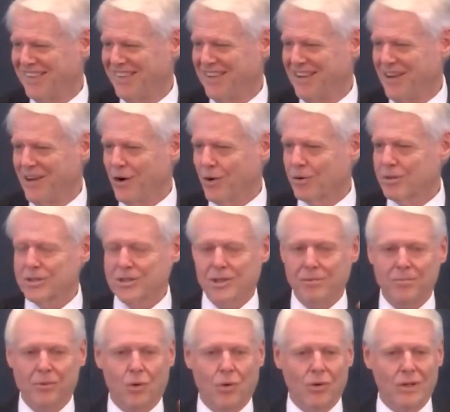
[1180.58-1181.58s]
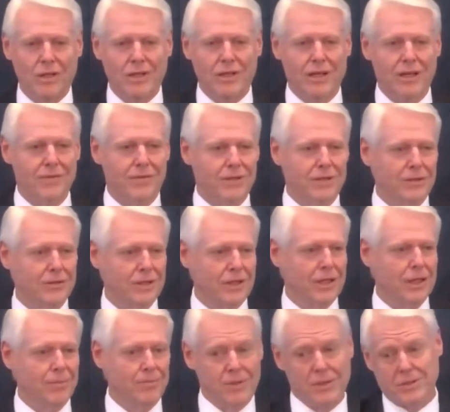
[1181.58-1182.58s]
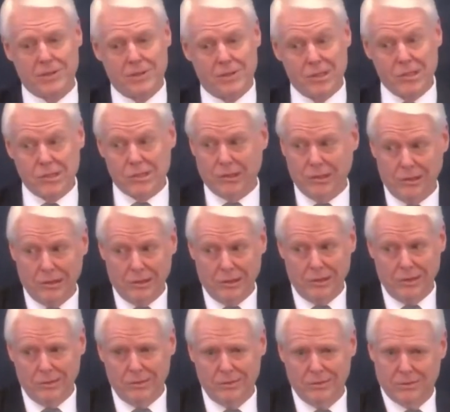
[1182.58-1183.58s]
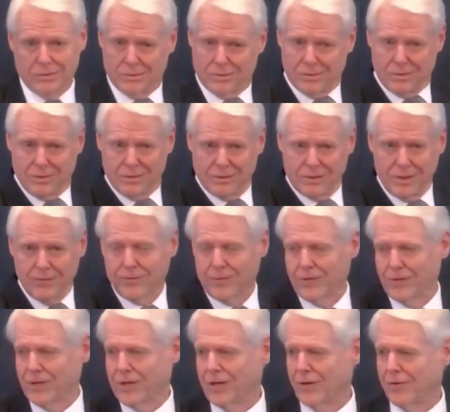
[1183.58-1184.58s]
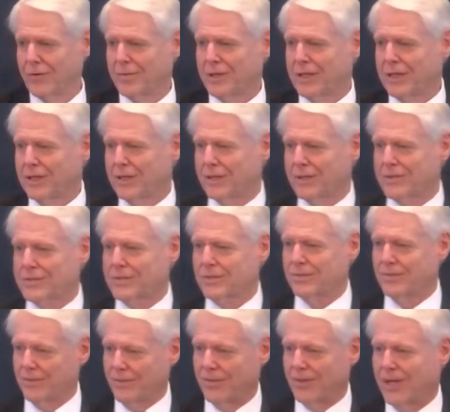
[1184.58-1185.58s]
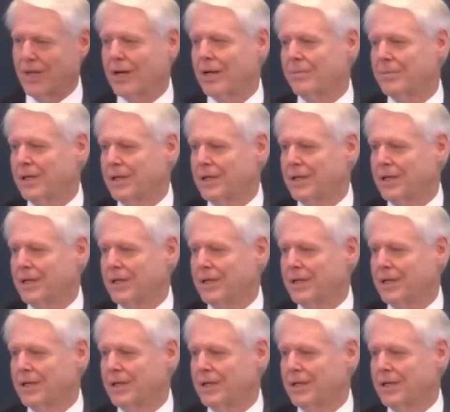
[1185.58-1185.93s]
or some holy day that you keep that's just a little different than everybody else, then I'm in.